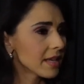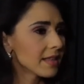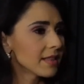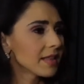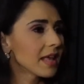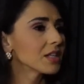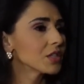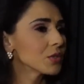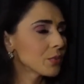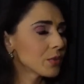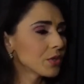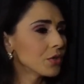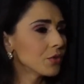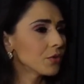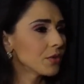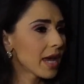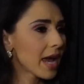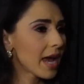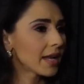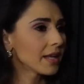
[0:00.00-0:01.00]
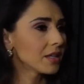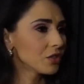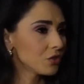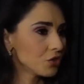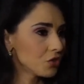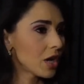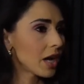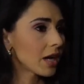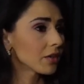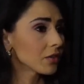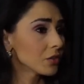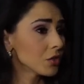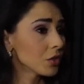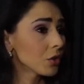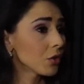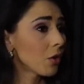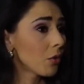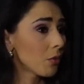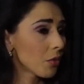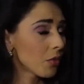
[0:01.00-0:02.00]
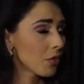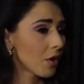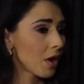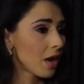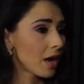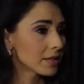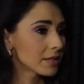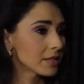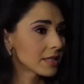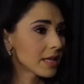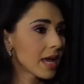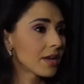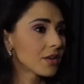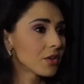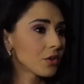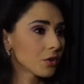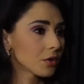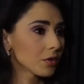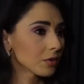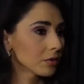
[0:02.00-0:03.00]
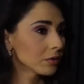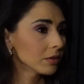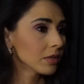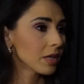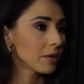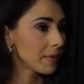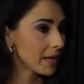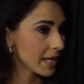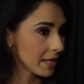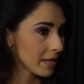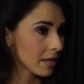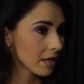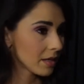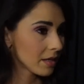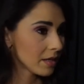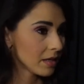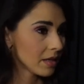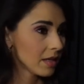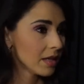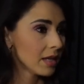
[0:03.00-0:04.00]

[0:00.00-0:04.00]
And that's when you can inject your own thoughts and your opinion.